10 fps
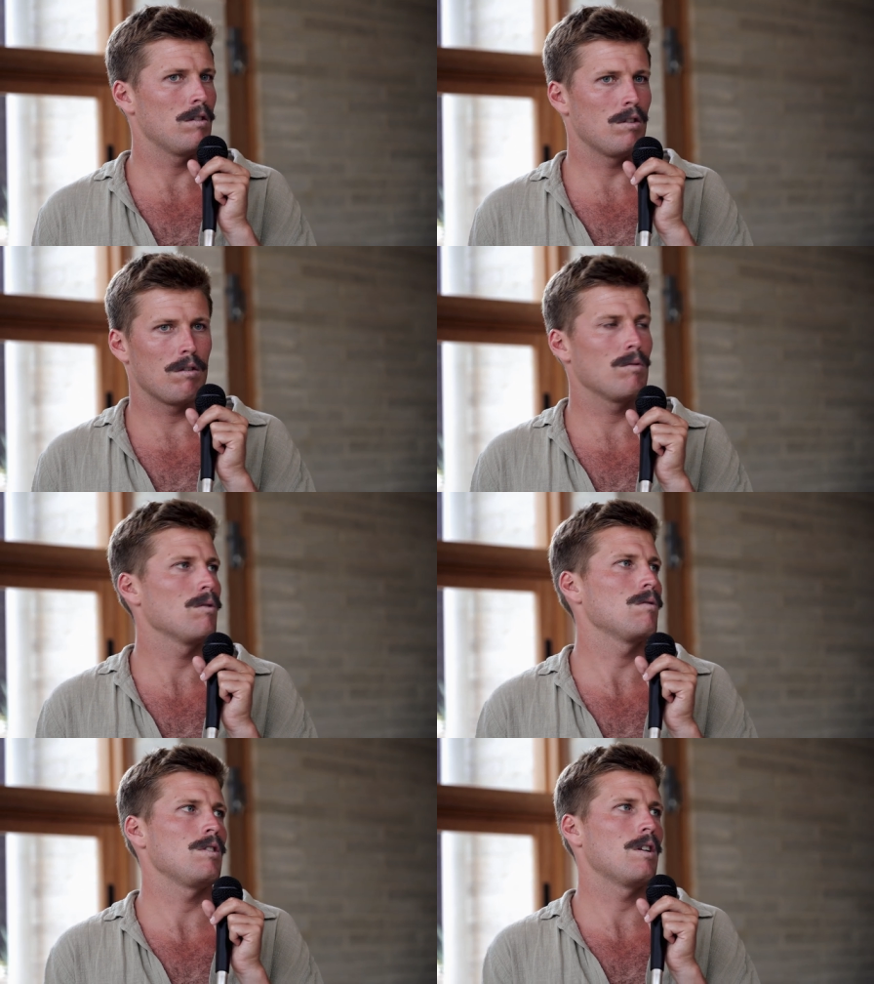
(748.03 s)
There's no
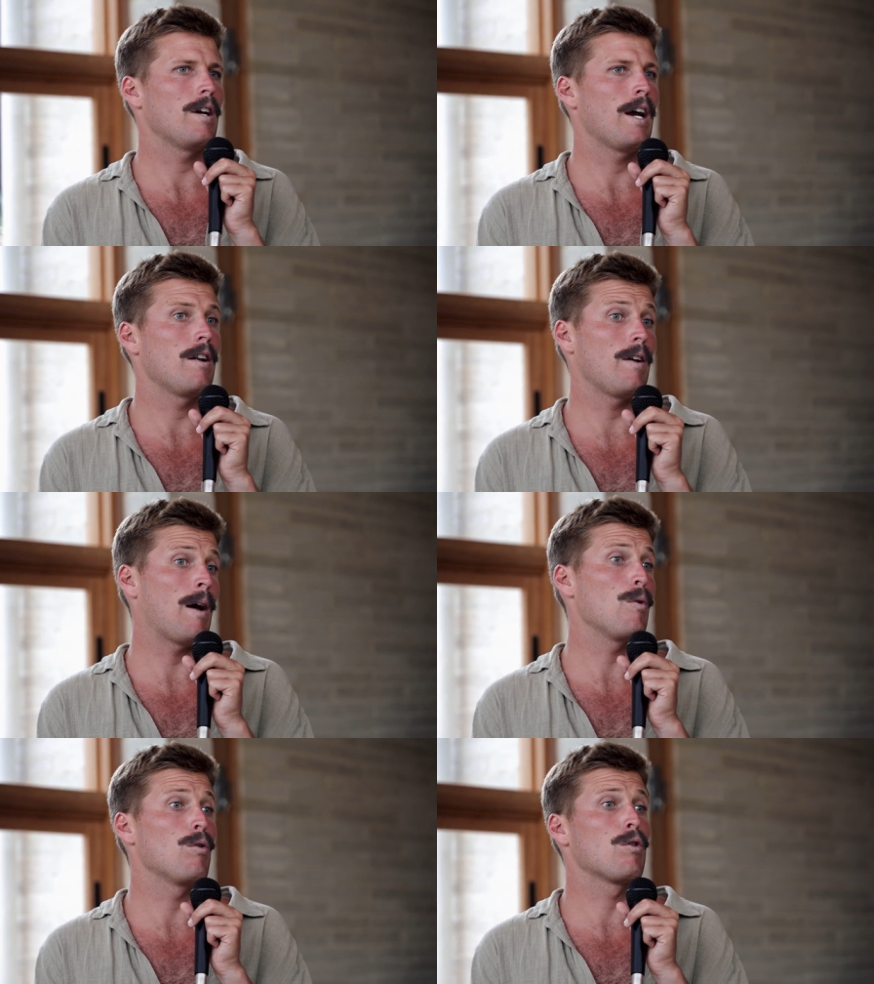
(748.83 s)
rules, you know. Yeah. And,
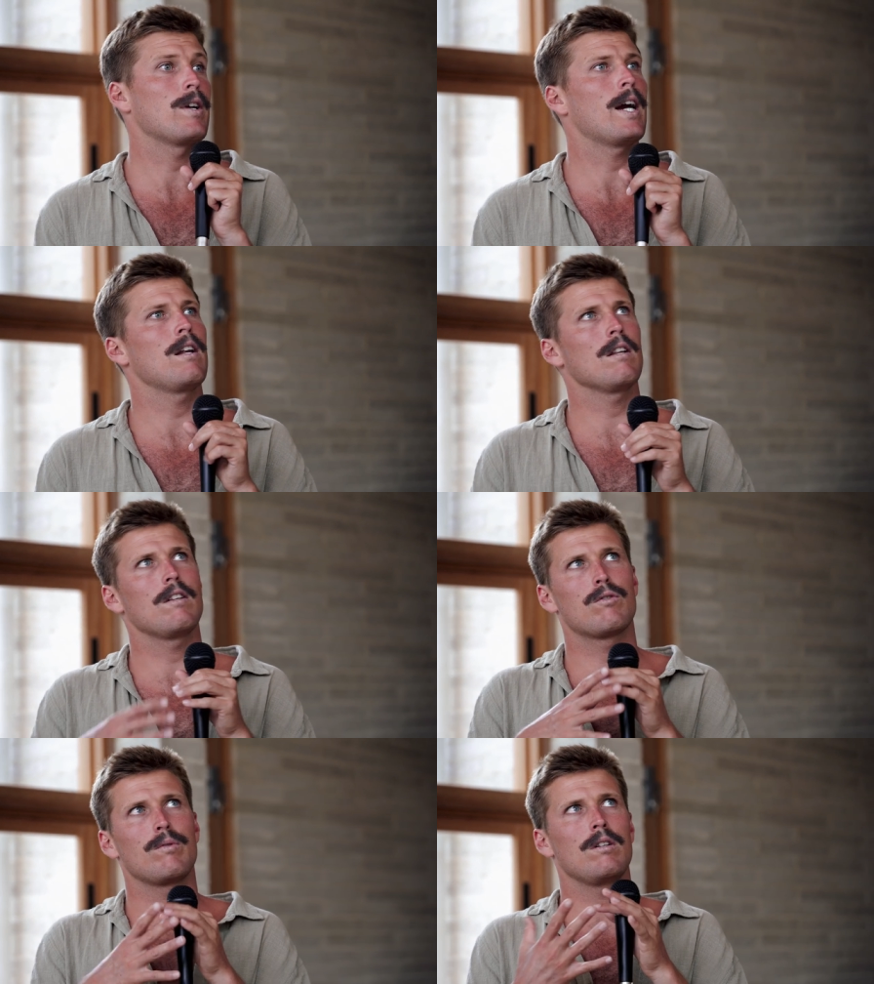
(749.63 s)
and we were creating
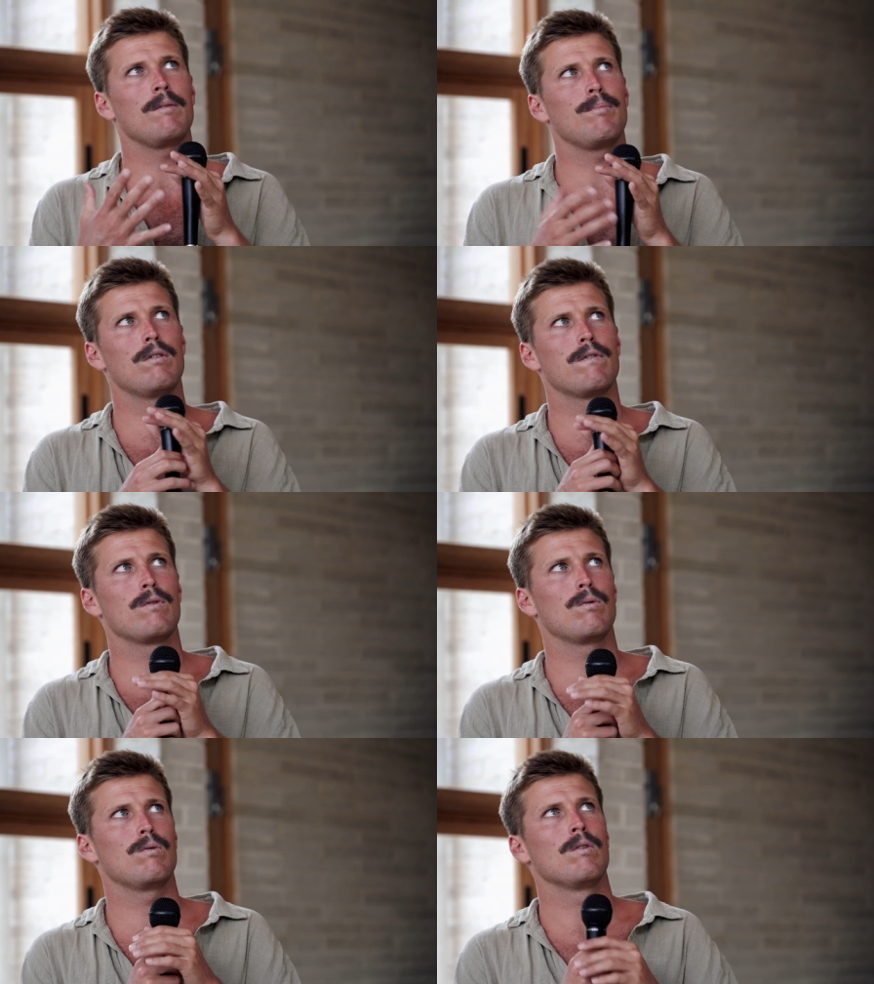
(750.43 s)
these really
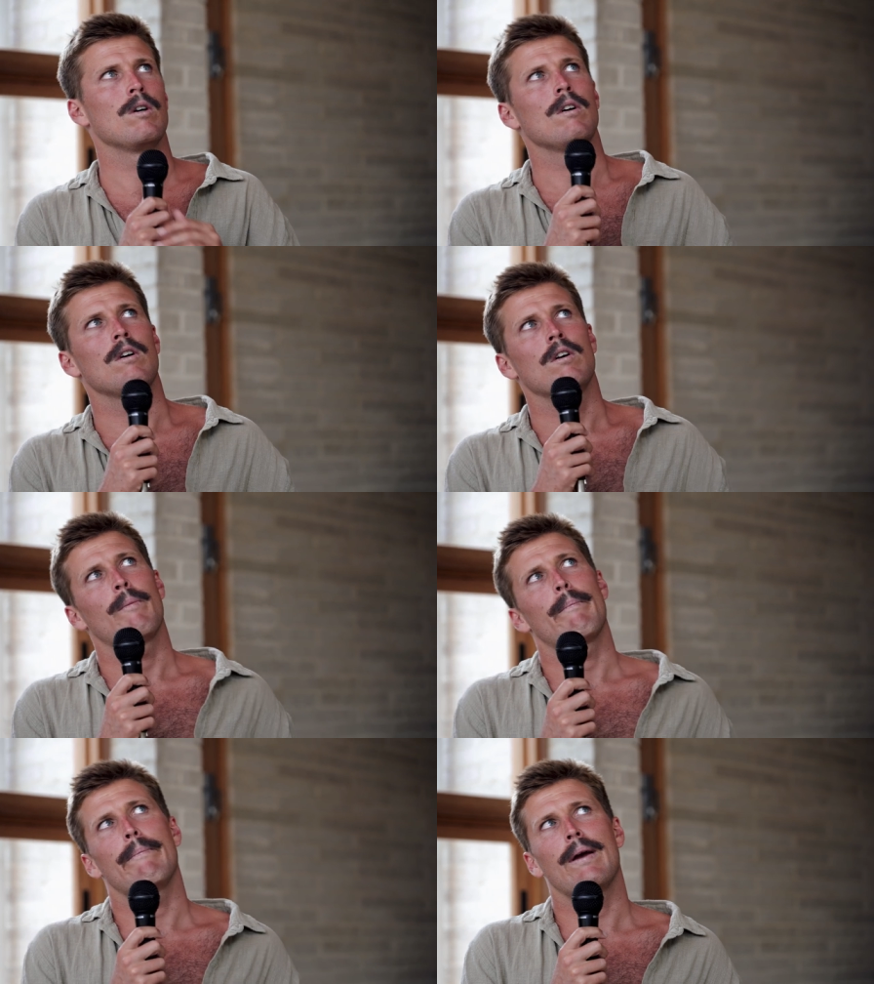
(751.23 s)
beautiful
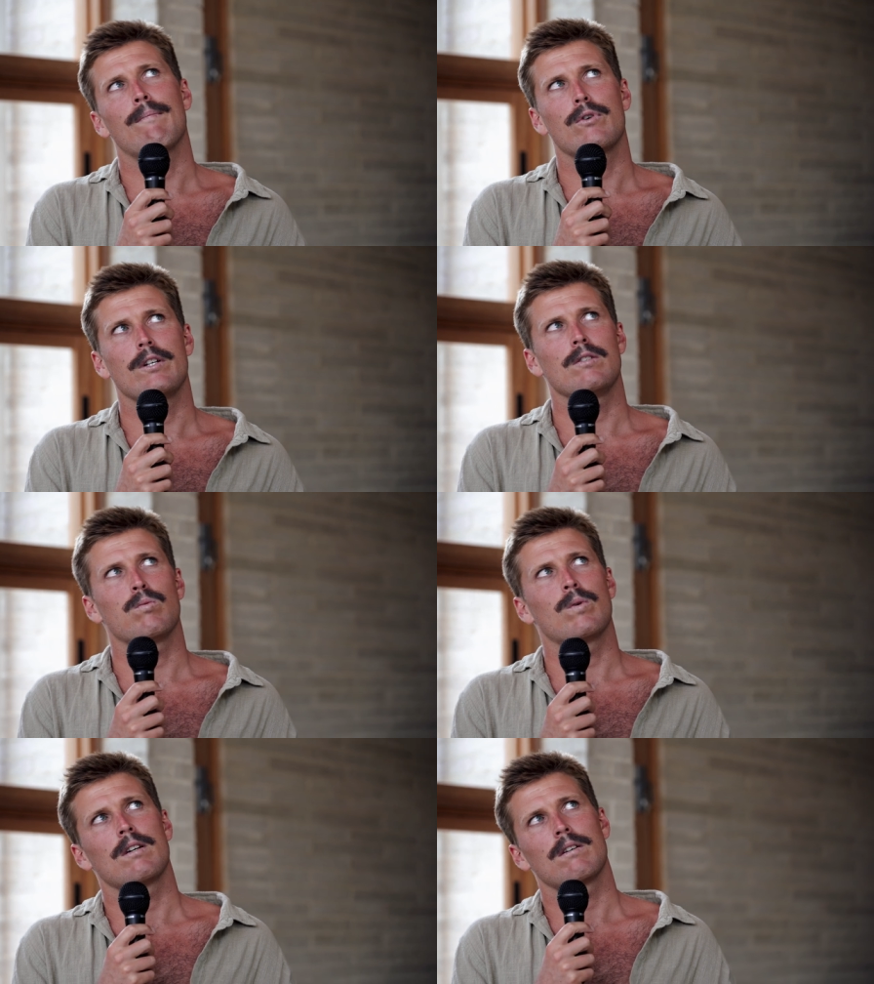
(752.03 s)
memories
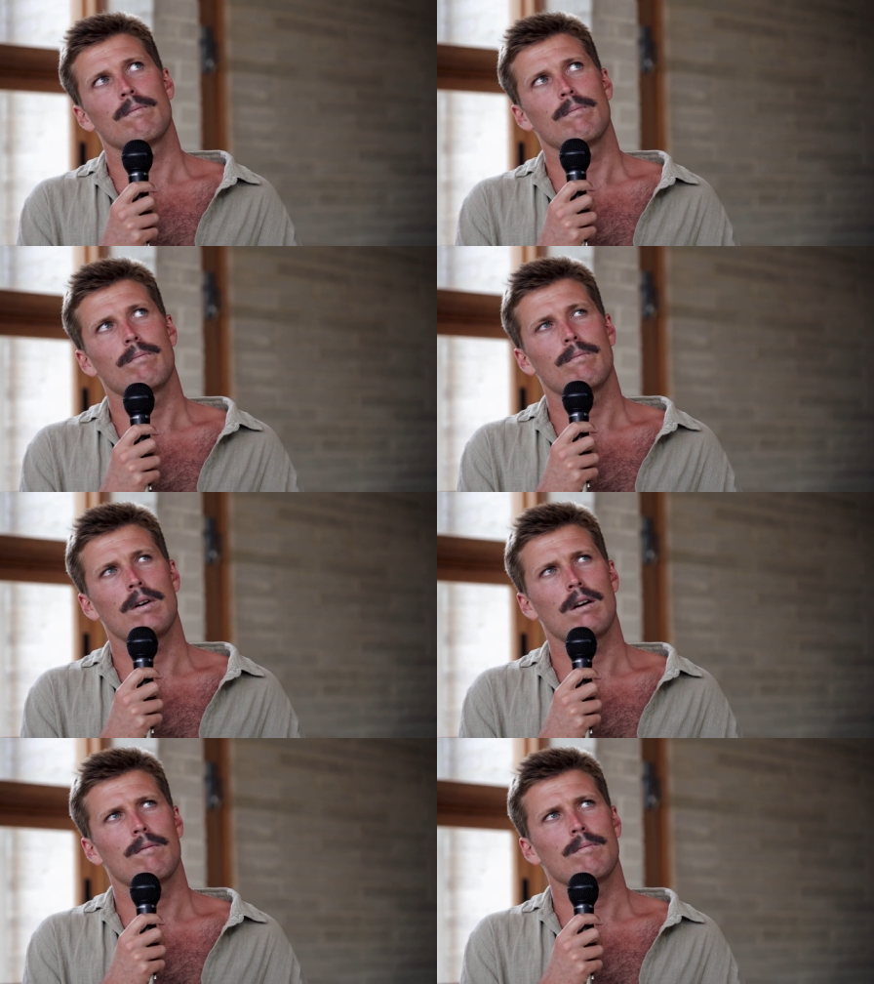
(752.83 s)
where,
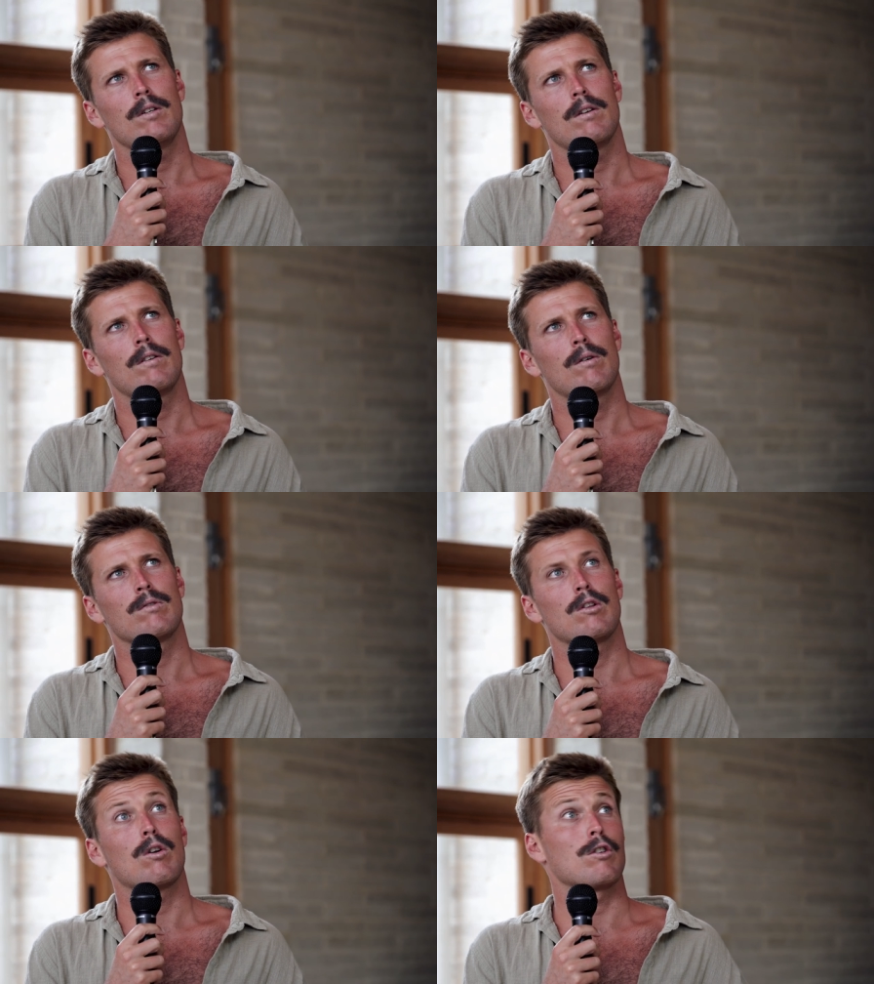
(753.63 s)
um, you know, there
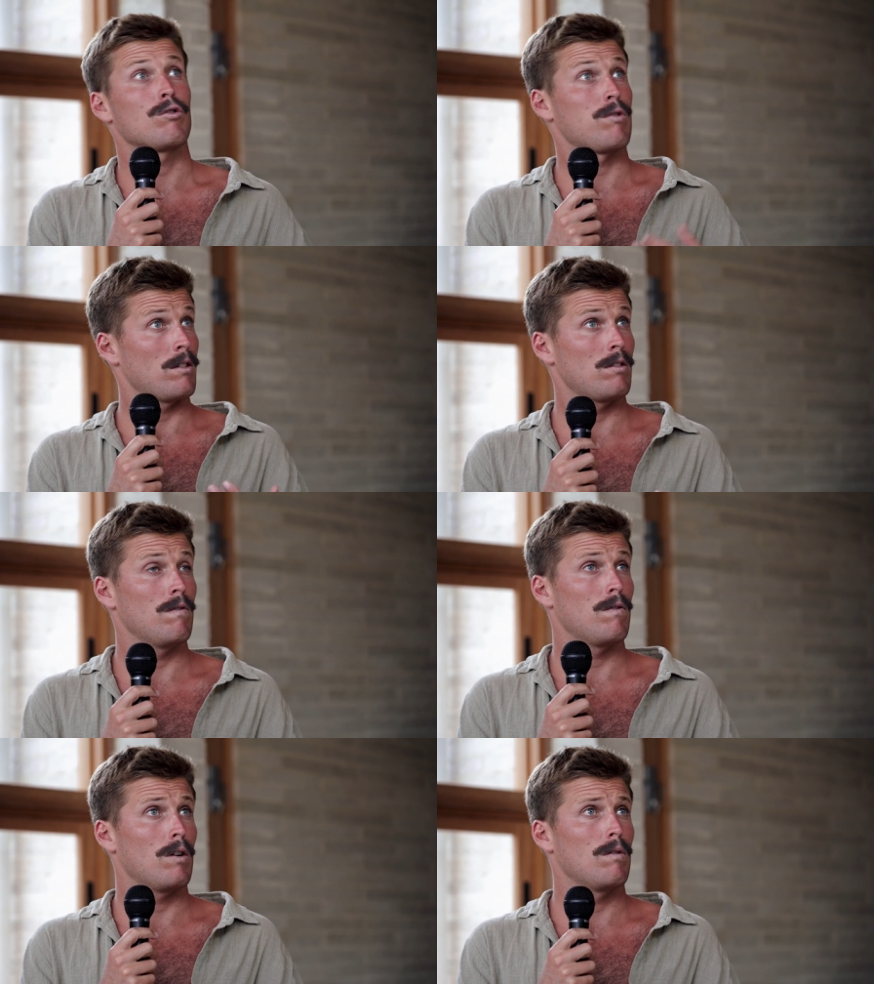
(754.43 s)
was a lot of trust
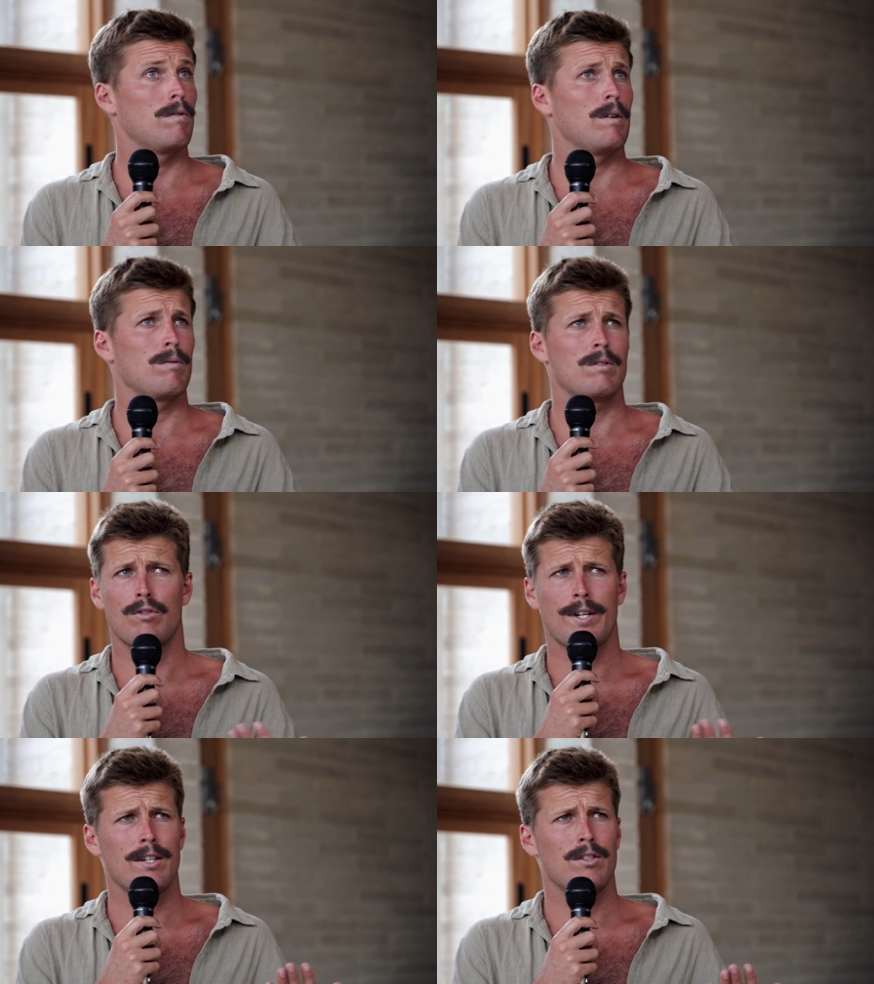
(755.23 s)
involved. There was
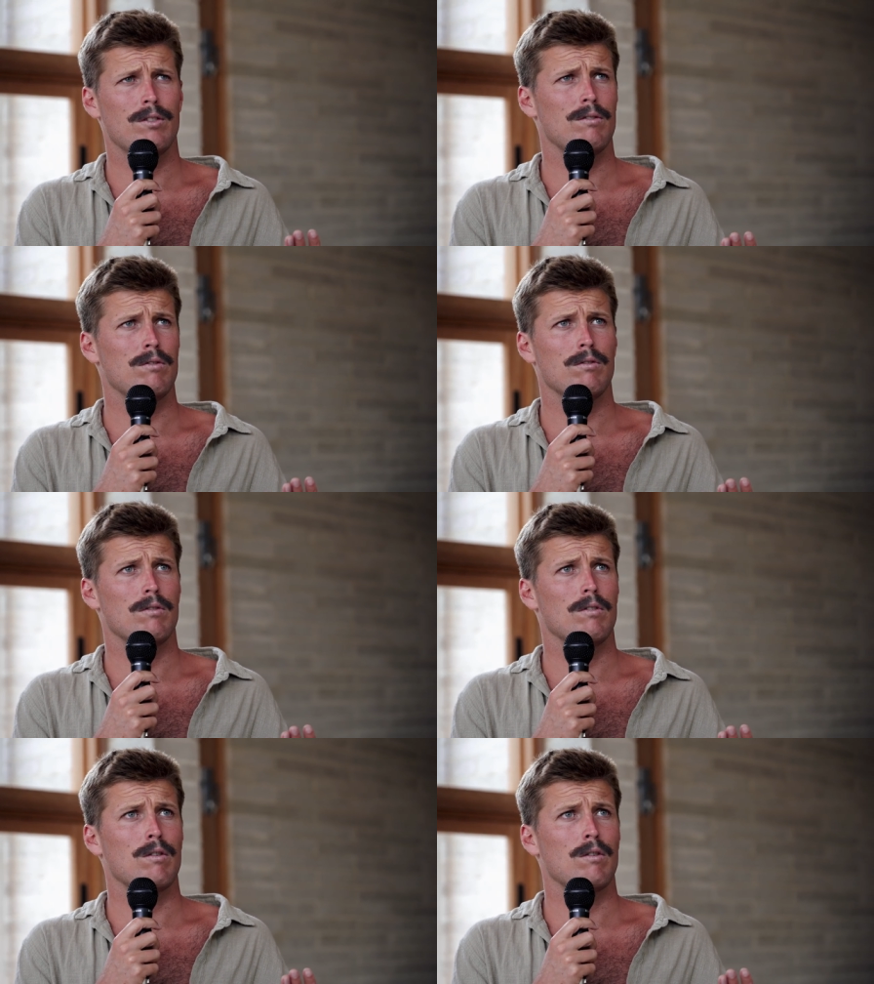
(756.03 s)
strangers.